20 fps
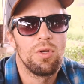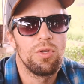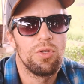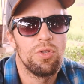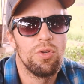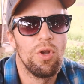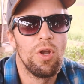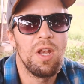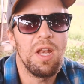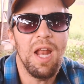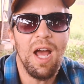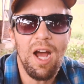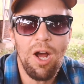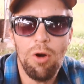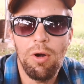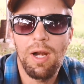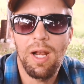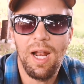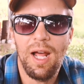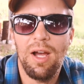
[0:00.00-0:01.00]
you're
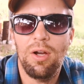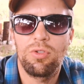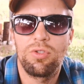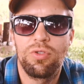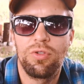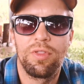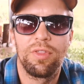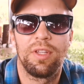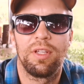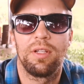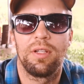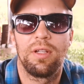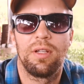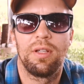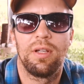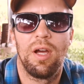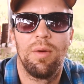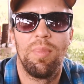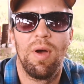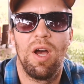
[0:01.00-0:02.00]
now allowed to think
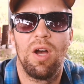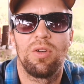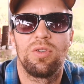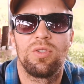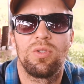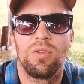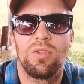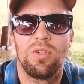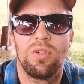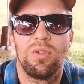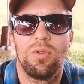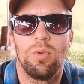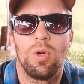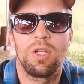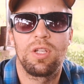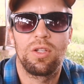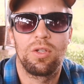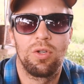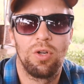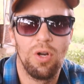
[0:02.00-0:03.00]
about
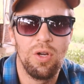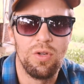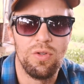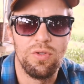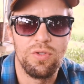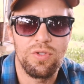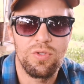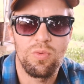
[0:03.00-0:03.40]
what grows.